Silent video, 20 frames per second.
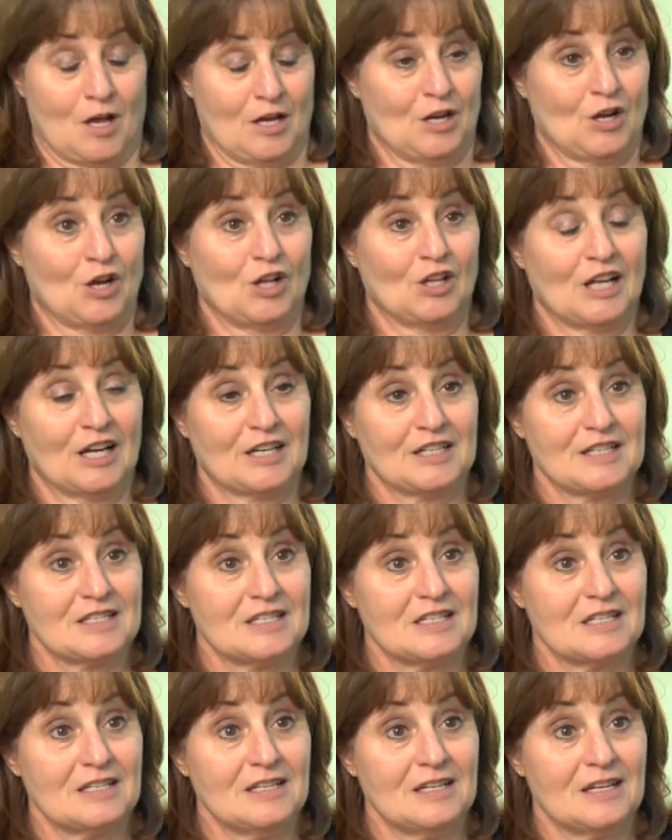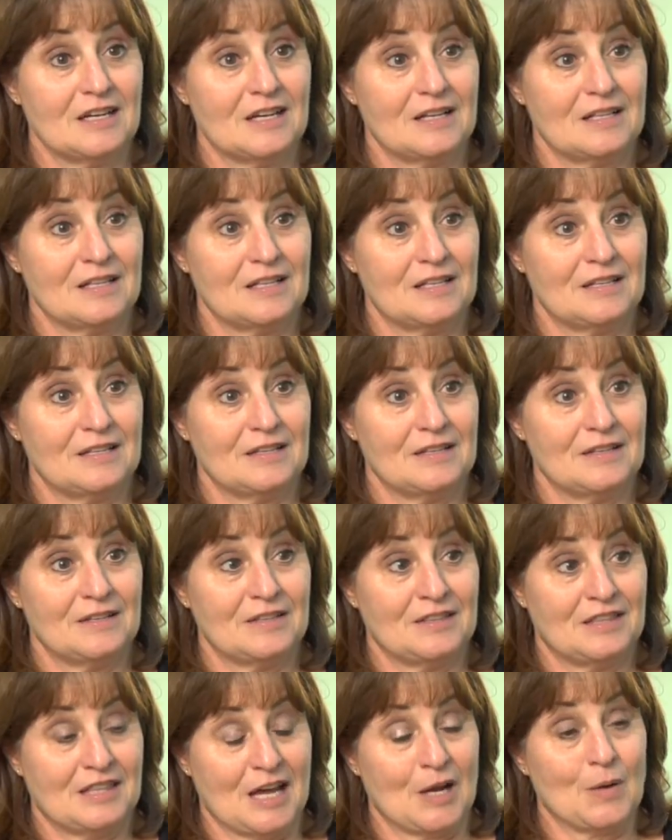In all honesty,
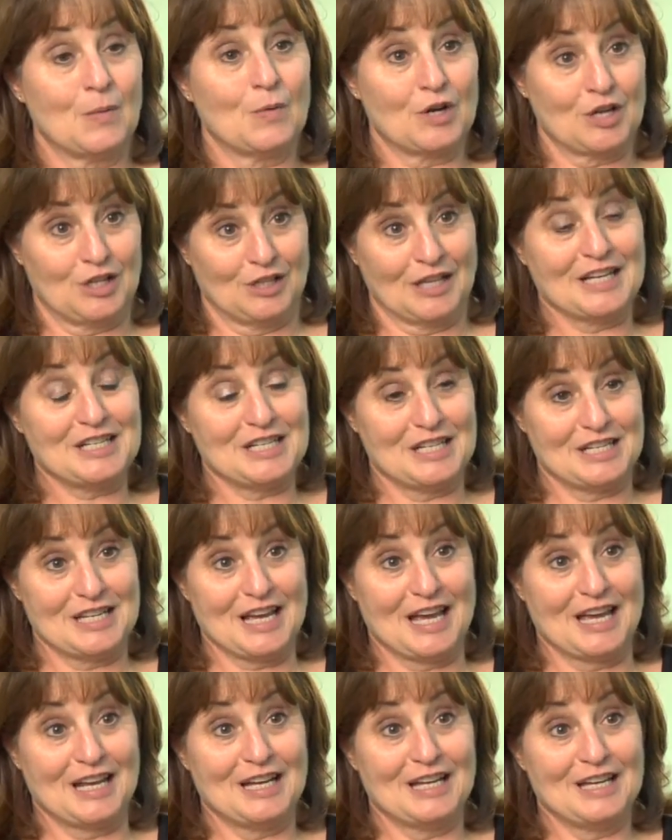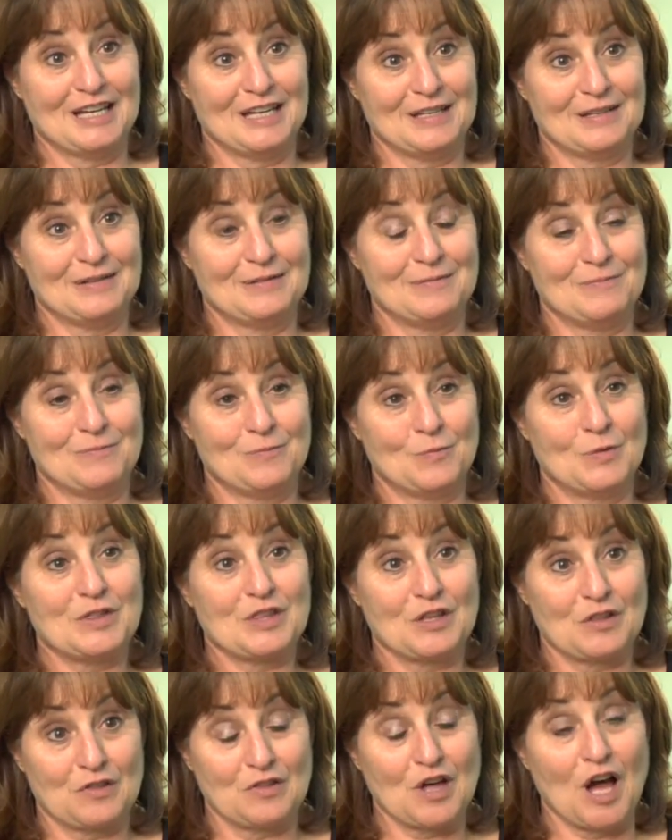they were collecting data in
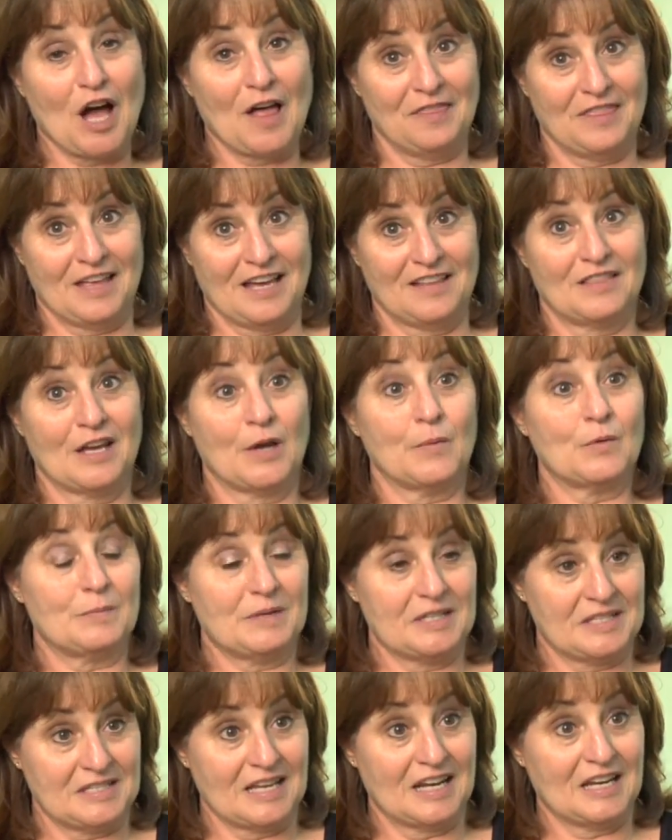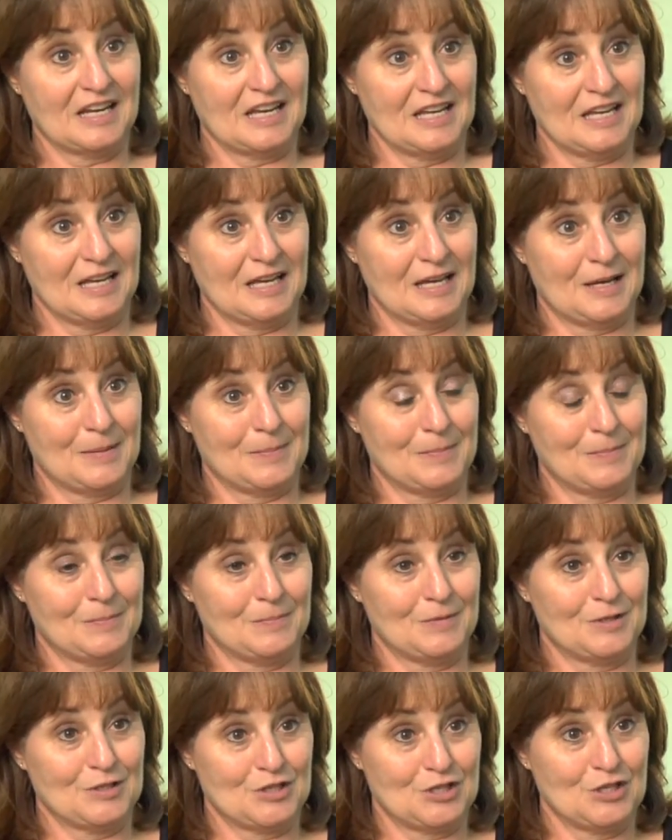with the thought that they would be sending
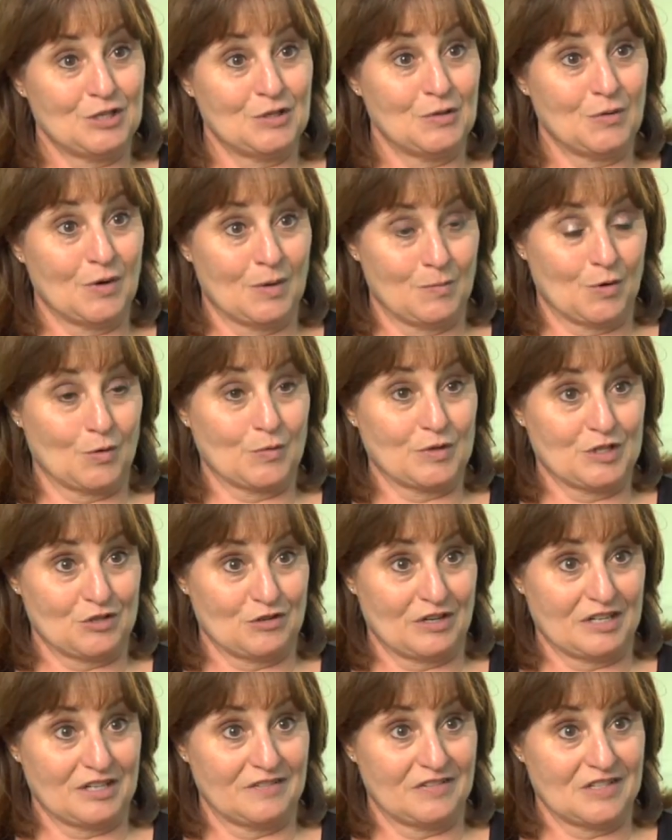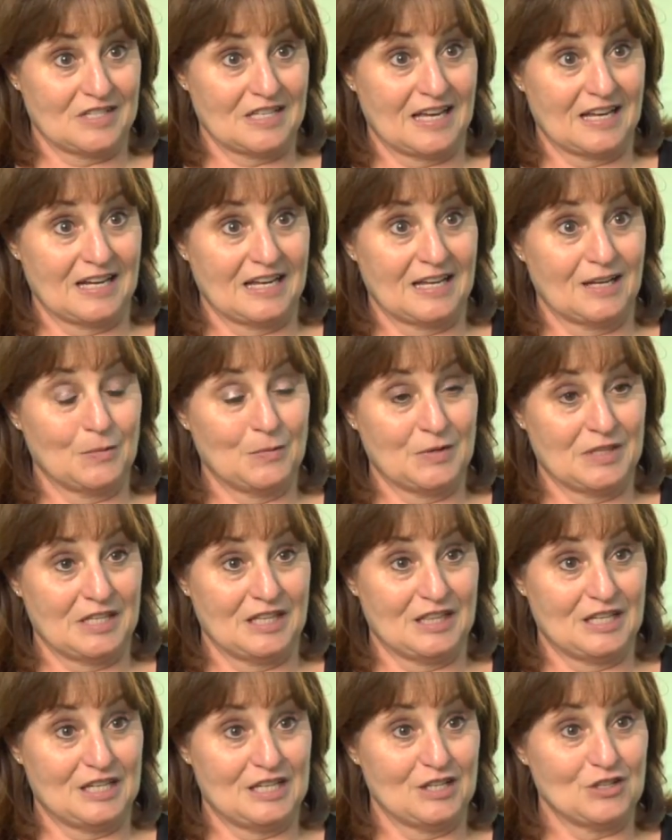him to a more restrictive setting
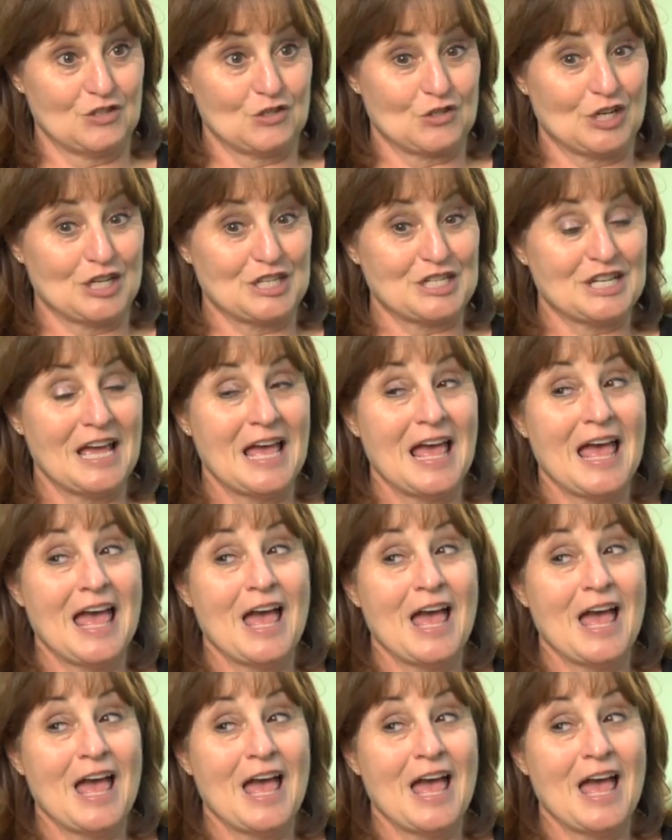within the district